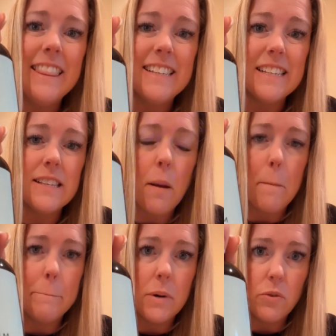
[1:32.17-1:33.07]
This is
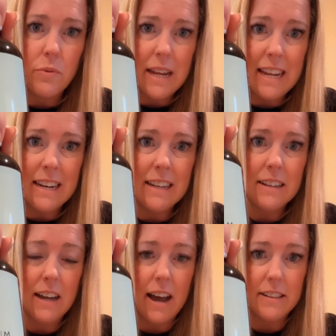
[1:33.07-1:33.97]
a
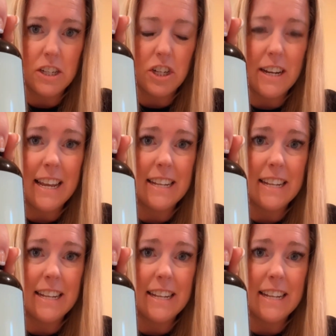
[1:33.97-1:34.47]
marine collagen.